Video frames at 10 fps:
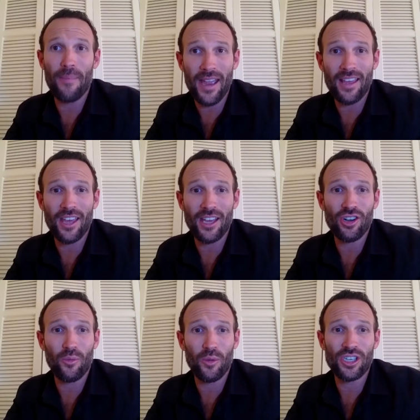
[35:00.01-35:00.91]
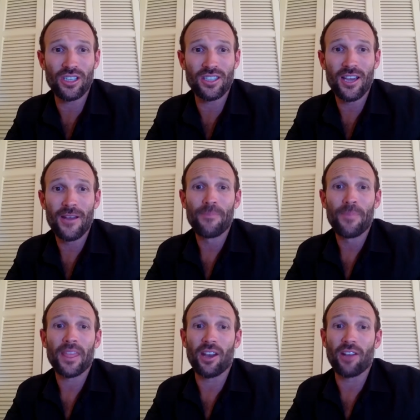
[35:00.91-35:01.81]
make there, John, which is,
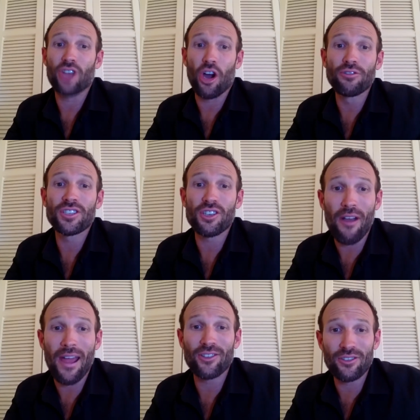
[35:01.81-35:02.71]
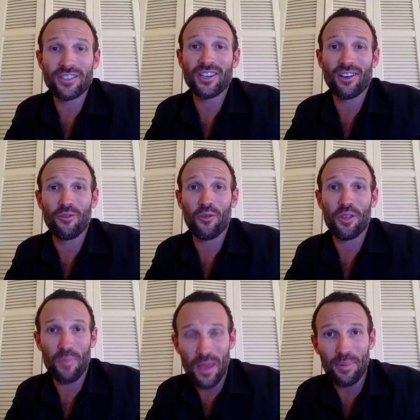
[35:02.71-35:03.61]
you know, don't surround yourself
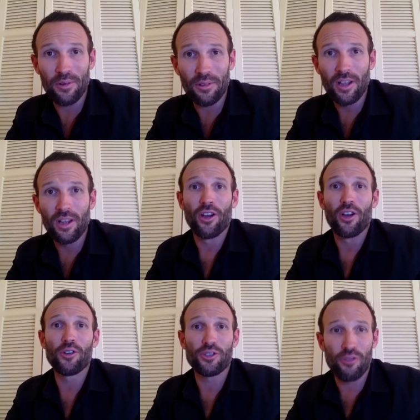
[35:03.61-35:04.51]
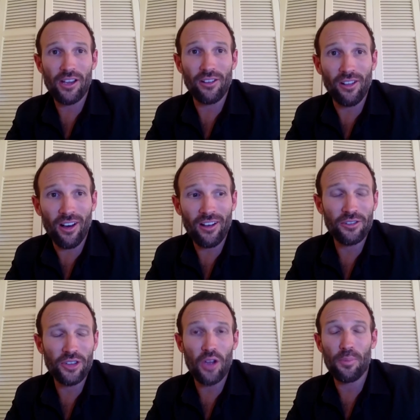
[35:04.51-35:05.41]
with people who drink a lot,
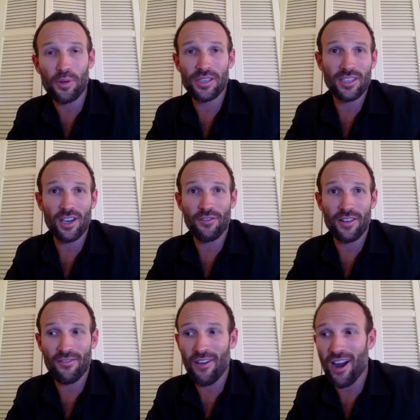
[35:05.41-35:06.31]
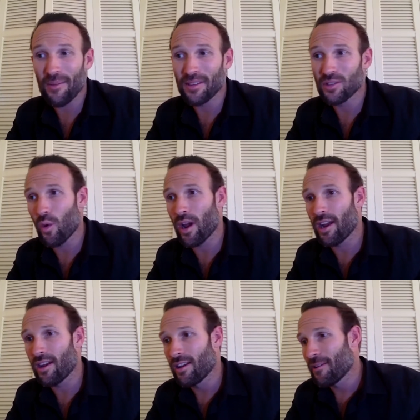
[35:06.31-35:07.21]
or don't put yourself in environments
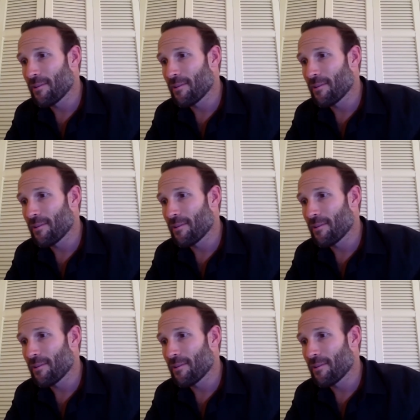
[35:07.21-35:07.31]
where